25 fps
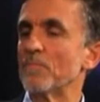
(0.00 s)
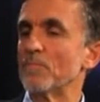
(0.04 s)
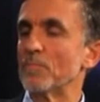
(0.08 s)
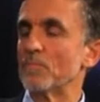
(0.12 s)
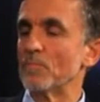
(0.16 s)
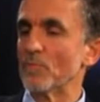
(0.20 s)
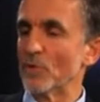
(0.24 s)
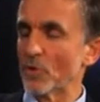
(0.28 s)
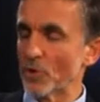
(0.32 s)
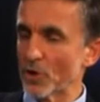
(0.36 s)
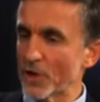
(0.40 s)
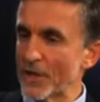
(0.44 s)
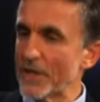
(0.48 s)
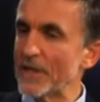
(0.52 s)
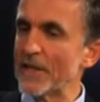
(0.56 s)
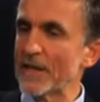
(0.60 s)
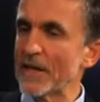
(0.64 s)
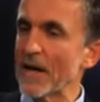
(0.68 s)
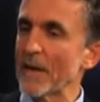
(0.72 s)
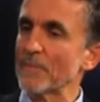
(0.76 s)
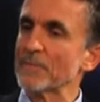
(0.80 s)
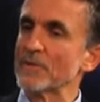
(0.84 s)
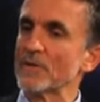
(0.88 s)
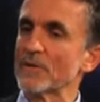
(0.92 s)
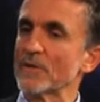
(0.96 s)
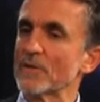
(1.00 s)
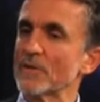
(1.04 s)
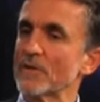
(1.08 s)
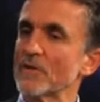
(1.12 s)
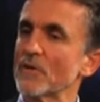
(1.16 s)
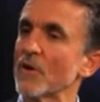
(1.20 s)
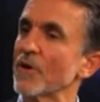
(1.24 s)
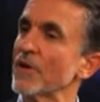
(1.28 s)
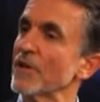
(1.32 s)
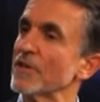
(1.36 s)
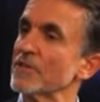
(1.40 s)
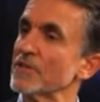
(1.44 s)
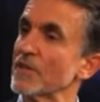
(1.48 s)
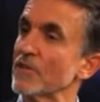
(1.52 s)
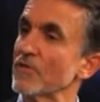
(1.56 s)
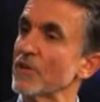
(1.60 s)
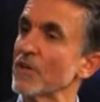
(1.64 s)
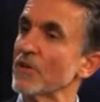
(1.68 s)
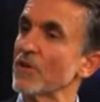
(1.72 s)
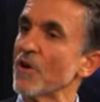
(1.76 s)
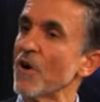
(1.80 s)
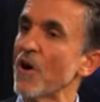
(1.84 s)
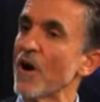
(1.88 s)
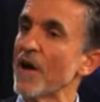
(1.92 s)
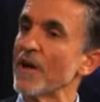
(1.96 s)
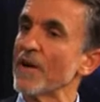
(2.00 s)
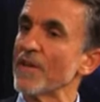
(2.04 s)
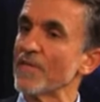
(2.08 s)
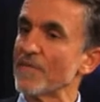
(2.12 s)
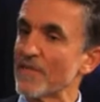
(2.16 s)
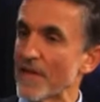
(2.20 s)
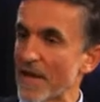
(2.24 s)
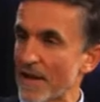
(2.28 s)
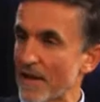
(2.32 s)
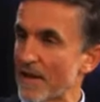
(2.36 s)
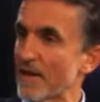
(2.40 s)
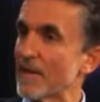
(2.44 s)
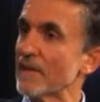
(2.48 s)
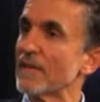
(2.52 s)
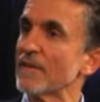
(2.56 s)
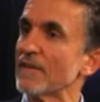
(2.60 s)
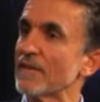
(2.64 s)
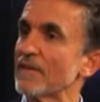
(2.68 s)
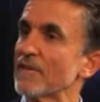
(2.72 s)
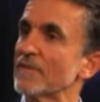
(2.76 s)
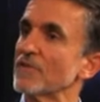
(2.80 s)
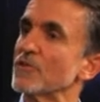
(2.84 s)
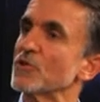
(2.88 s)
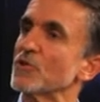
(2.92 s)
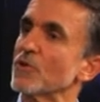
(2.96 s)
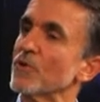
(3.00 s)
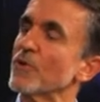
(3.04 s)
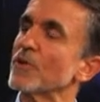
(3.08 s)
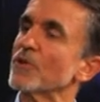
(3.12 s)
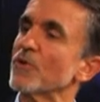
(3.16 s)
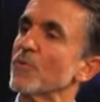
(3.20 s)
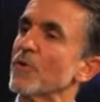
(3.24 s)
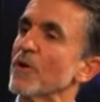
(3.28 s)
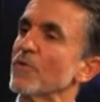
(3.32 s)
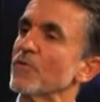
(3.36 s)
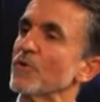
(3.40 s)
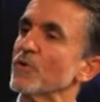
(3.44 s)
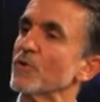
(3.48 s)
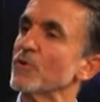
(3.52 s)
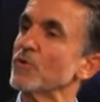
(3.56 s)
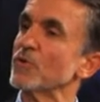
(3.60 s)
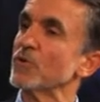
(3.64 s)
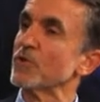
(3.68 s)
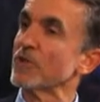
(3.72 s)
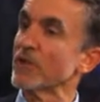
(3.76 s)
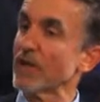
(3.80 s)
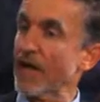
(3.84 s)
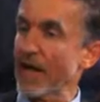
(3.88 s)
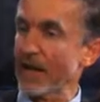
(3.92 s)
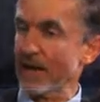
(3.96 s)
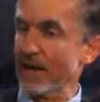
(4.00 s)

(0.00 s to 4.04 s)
leading up to 1979, and then during the revolution and